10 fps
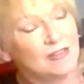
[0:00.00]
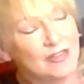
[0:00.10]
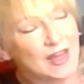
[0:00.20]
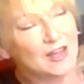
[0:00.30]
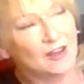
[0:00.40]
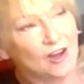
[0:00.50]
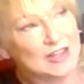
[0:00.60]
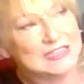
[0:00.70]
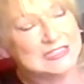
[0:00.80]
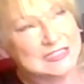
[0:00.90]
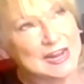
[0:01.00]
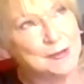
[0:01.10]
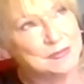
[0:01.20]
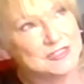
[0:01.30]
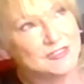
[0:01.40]
that I had
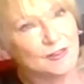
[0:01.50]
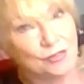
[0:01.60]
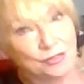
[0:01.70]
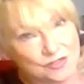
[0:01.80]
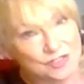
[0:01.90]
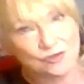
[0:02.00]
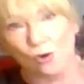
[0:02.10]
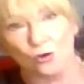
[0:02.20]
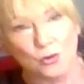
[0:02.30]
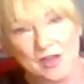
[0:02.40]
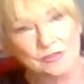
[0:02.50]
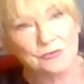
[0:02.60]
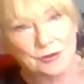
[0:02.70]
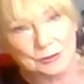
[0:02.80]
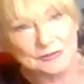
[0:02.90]
slept all the way
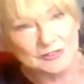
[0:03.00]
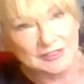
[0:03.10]
through